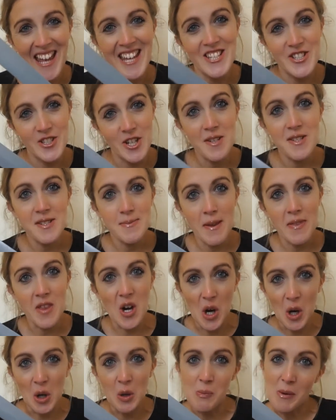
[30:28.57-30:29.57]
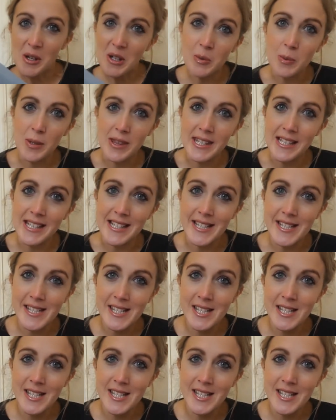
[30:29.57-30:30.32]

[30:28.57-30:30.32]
James spent the whole meal with this